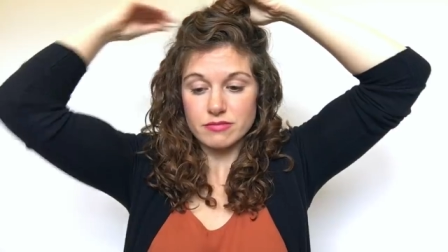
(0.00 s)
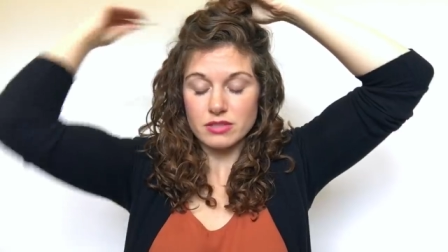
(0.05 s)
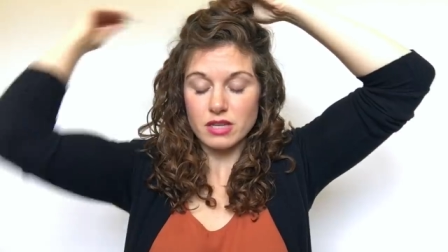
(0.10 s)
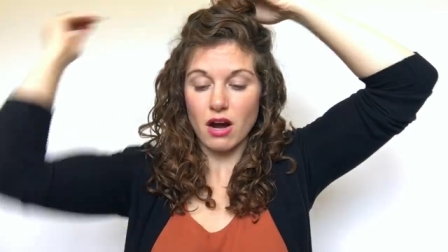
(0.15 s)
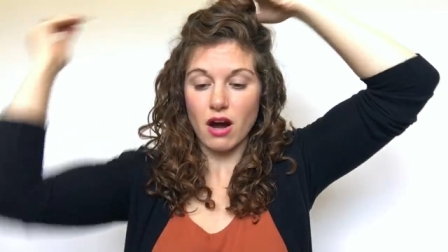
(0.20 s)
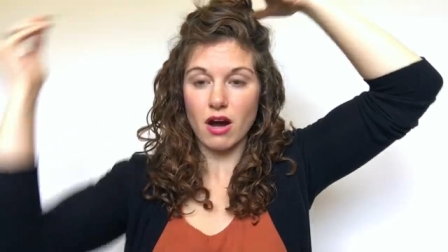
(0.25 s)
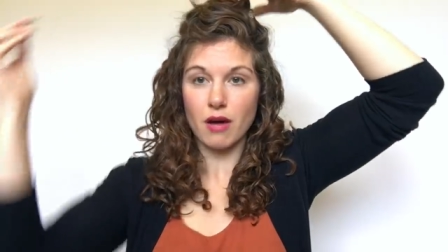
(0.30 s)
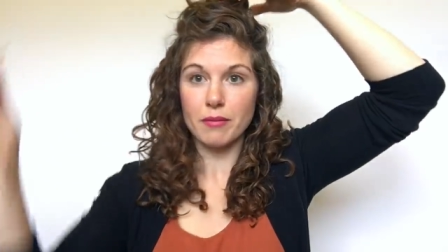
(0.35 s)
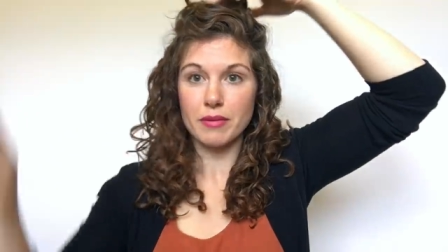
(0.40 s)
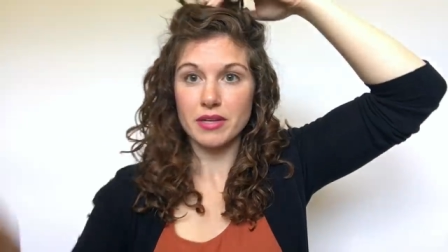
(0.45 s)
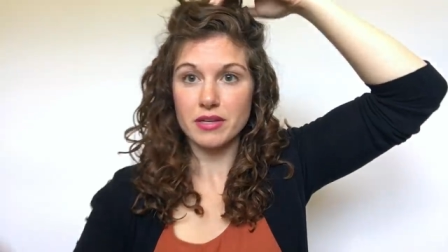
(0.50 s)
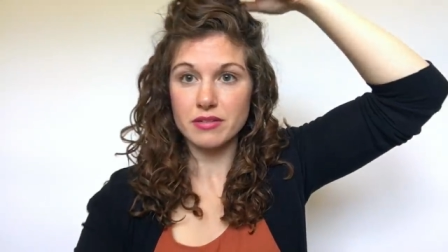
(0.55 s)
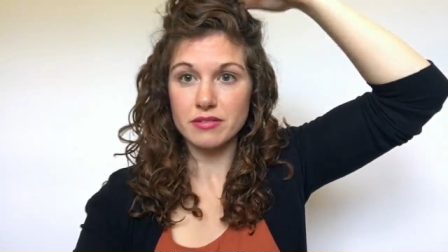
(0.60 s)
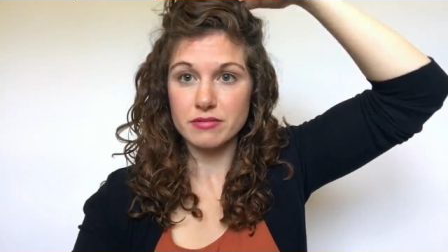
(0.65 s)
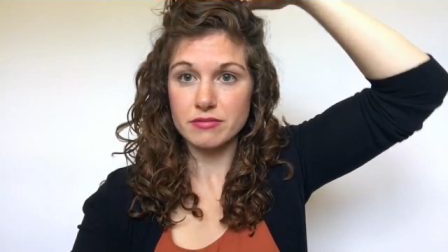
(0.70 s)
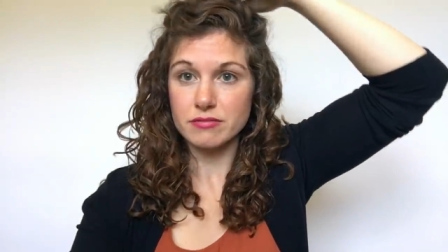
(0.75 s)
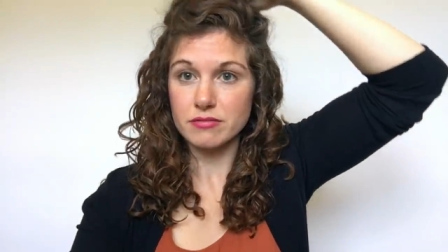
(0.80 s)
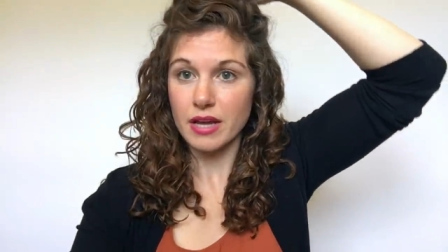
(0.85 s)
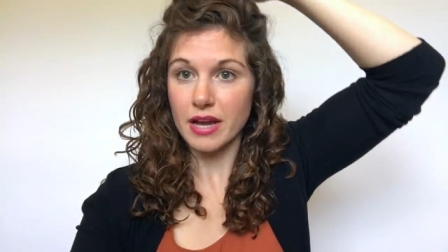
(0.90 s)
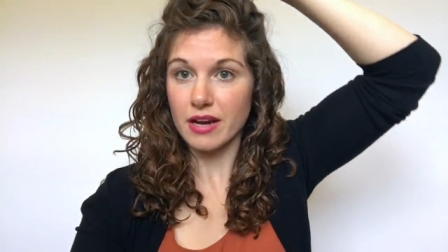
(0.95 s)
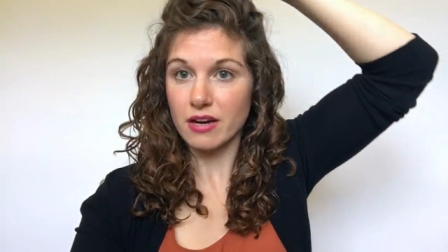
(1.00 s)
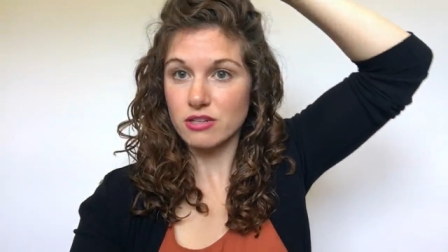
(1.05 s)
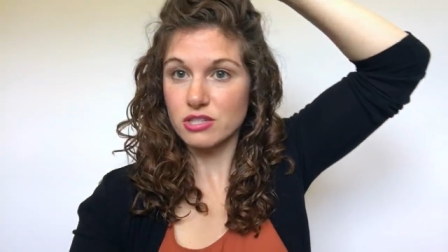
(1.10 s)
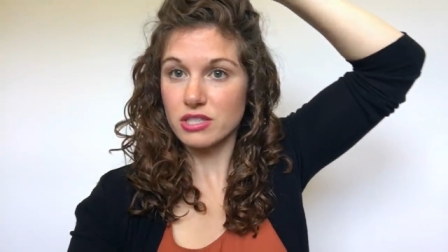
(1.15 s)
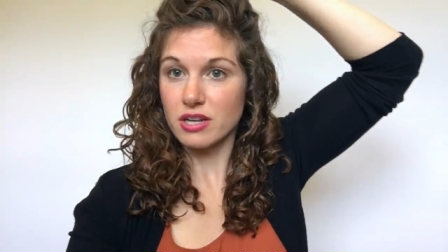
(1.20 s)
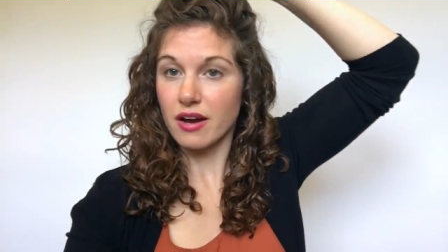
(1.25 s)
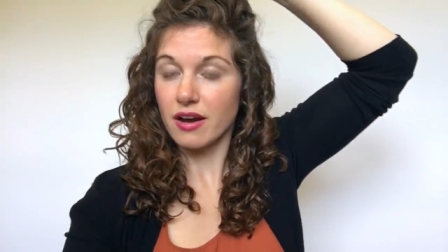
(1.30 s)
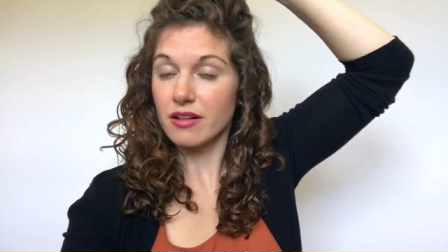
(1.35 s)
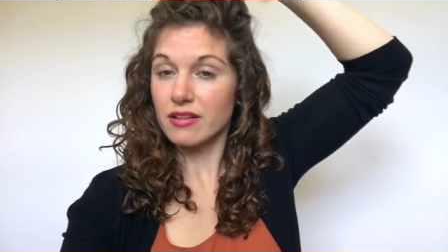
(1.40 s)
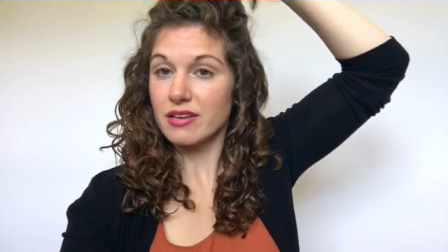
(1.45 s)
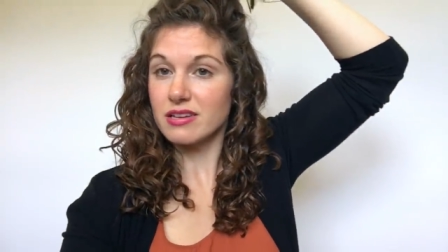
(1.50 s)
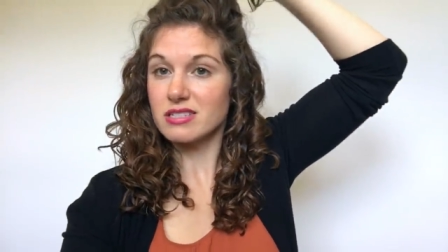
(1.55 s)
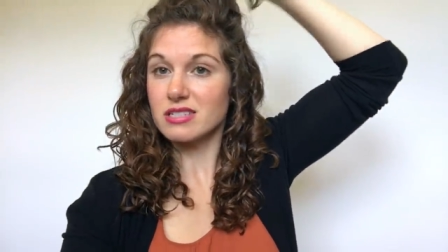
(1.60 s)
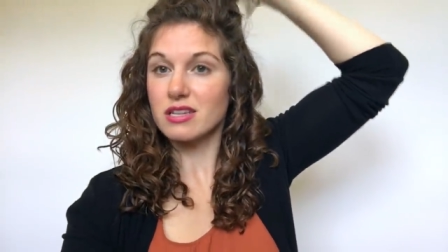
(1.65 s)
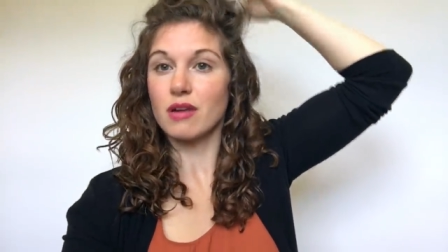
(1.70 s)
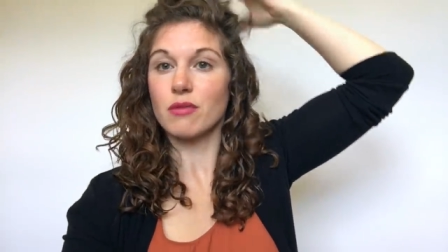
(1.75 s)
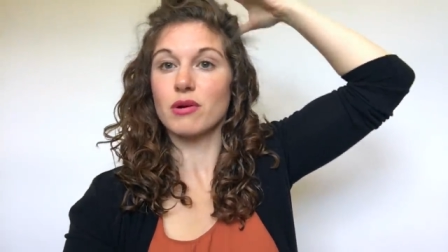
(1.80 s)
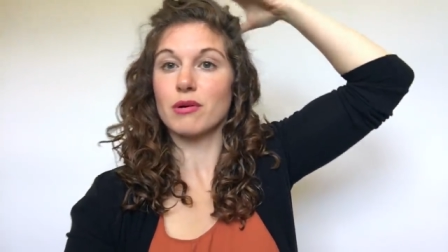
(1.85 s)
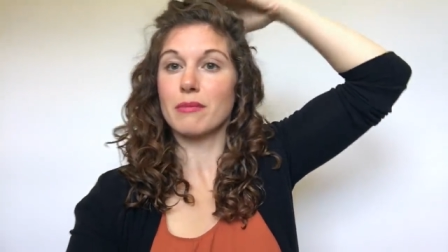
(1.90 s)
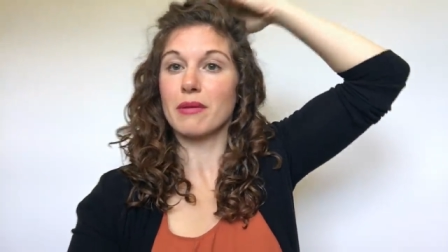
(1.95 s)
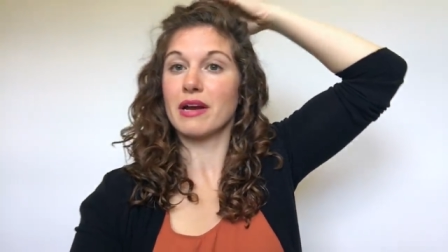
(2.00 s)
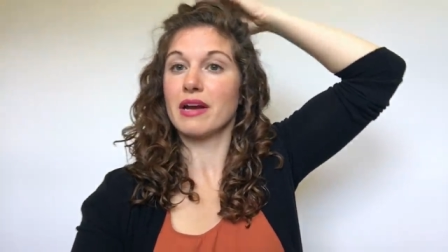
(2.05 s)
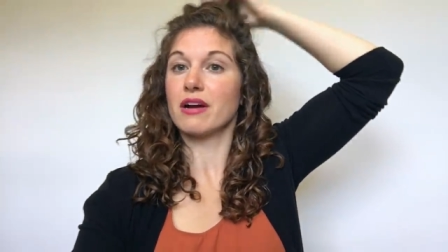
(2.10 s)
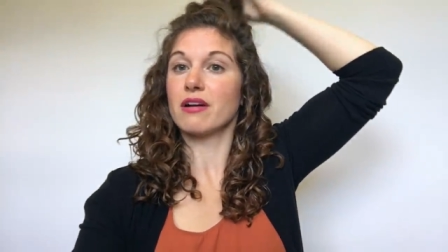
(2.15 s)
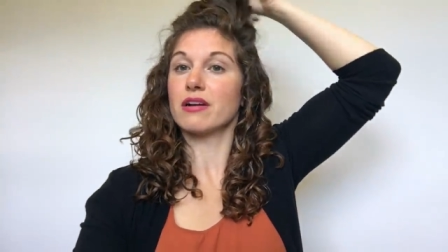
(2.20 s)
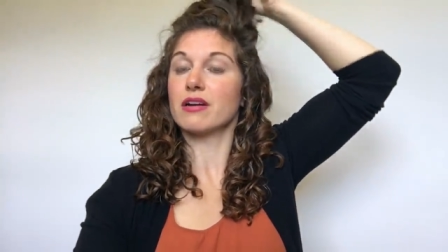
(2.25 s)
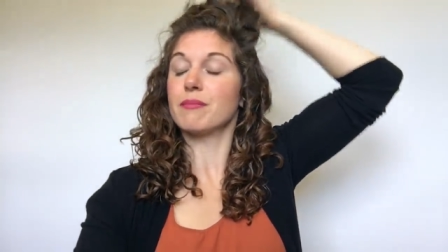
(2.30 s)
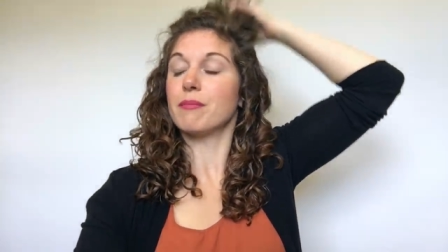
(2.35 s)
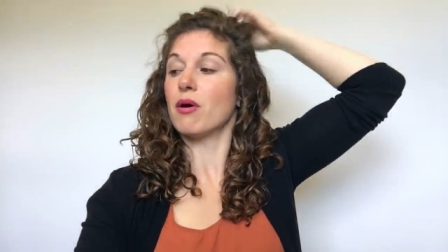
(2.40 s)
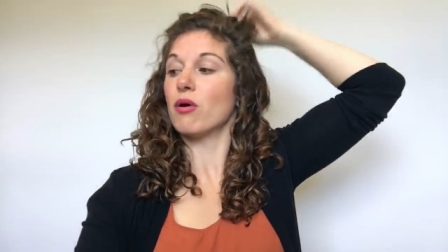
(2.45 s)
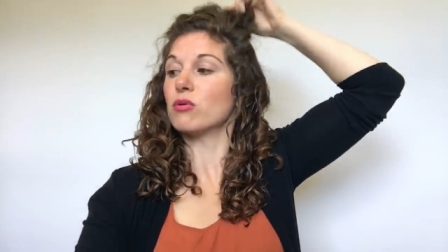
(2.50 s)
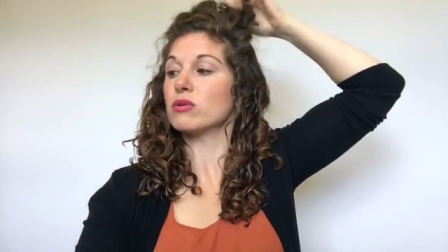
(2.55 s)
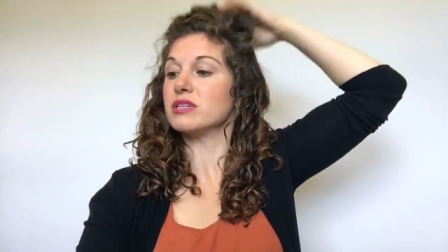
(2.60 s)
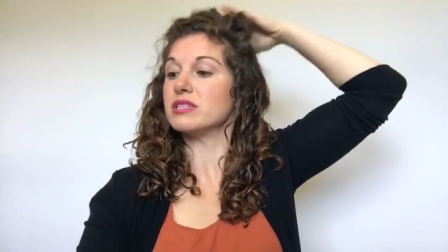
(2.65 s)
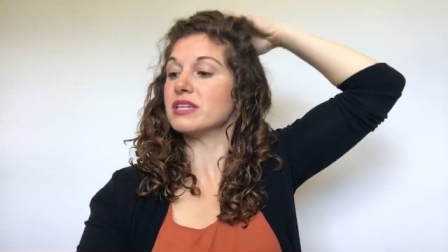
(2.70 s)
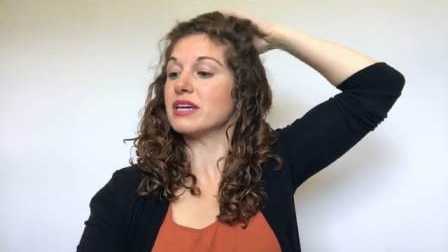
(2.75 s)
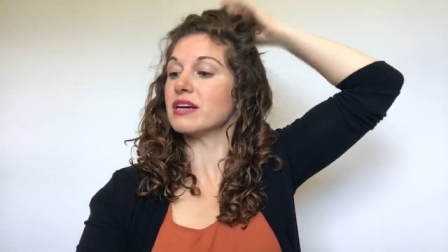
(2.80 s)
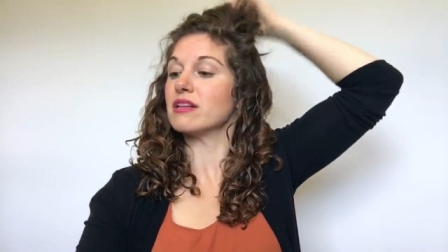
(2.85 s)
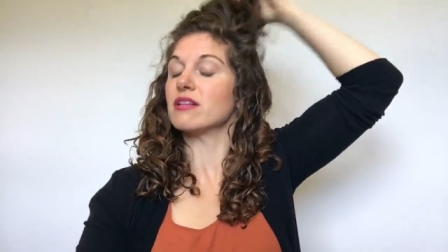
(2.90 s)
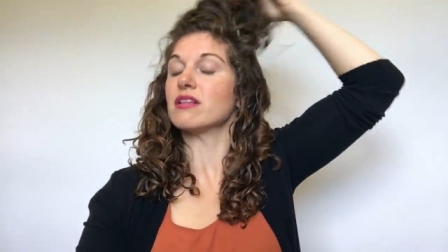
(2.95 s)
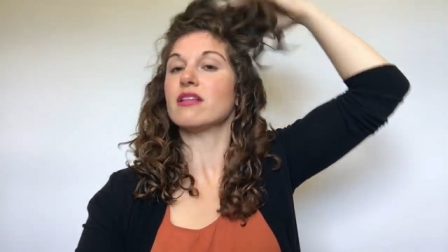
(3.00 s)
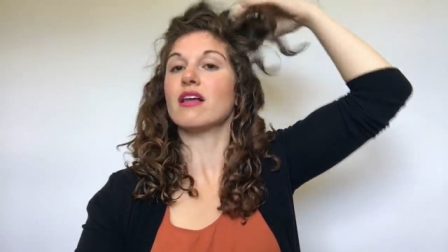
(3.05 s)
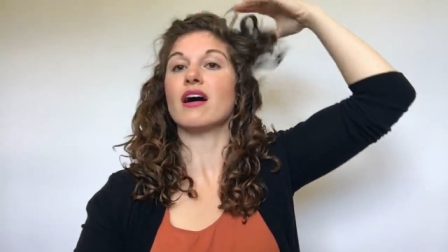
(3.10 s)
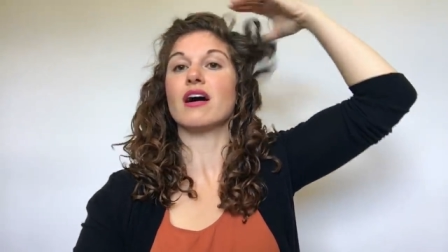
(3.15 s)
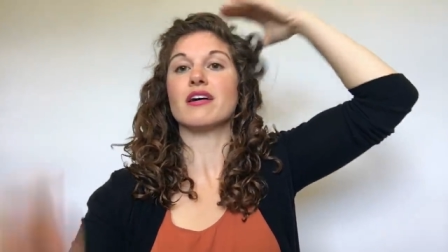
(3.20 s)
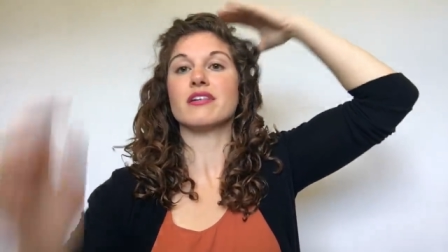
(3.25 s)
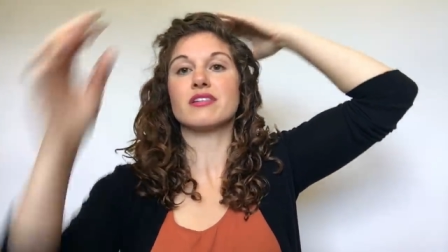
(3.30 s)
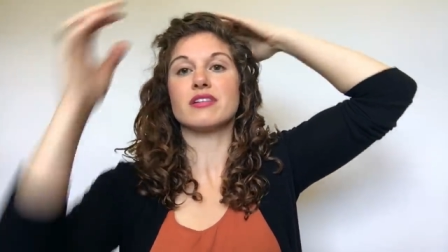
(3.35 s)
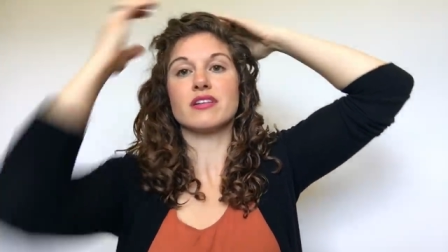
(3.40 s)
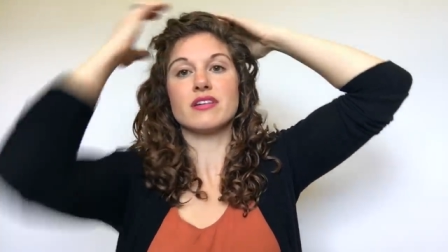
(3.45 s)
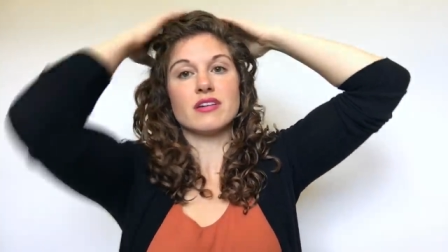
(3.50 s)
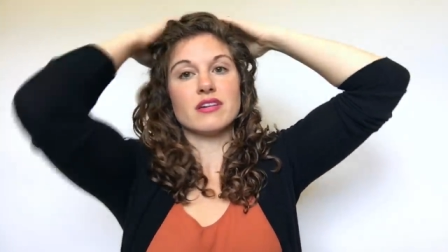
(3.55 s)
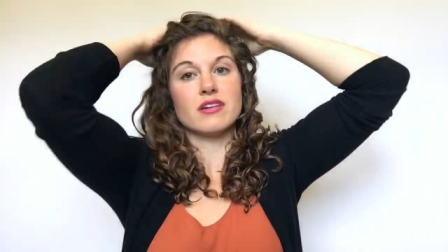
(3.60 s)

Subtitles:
common hairstyle is I wear my hair in a ponytail a lot.